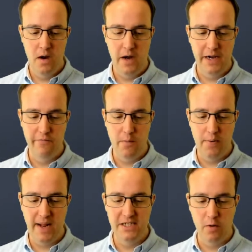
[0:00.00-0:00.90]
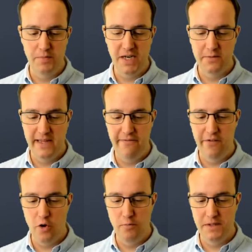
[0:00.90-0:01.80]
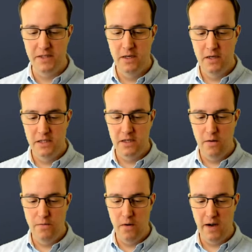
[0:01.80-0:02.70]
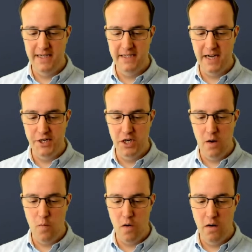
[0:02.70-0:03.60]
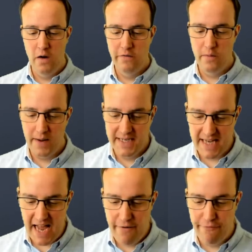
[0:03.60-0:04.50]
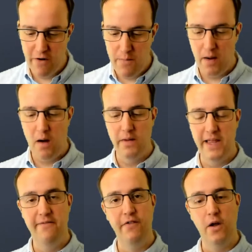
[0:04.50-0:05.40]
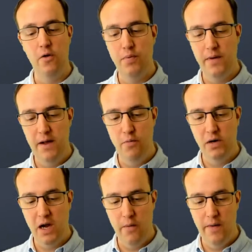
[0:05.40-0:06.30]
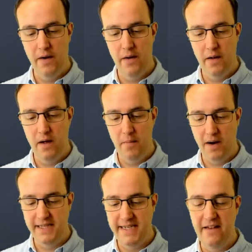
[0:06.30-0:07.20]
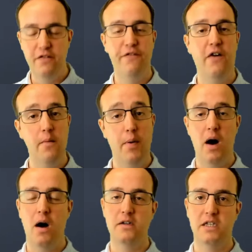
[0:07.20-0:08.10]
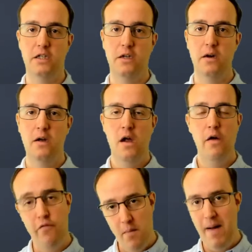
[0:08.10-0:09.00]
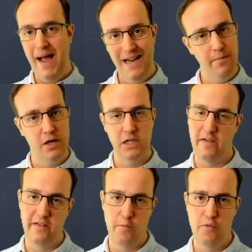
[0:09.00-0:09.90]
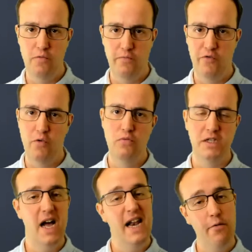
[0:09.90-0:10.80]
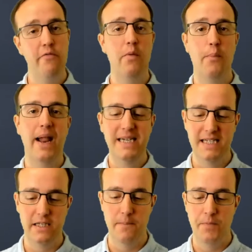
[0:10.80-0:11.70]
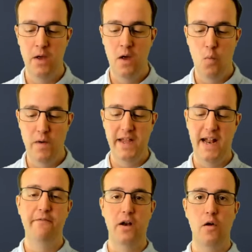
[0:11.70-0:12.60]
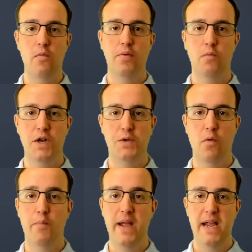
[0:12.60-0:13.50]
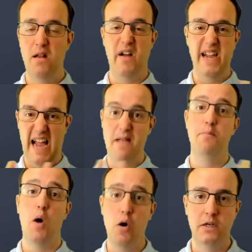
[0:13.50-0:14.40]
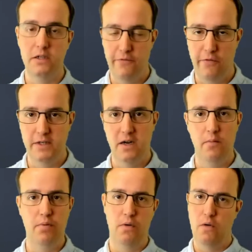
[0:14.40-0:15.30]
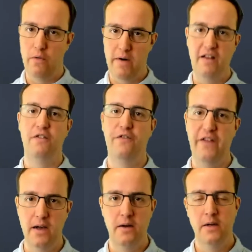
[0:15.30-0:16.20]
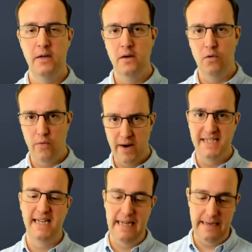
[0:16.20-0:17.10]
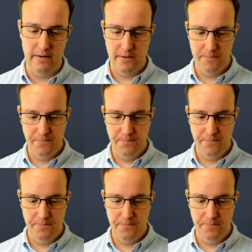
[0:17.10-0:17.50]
I can replace objects with envelopes. So I could say, do you know what? Replace every part with an envelope. It will go and identify parts that remain because of other rules, and it will replace them with an envelope, which will be like a box, for example, or a sphere, or a cylinder.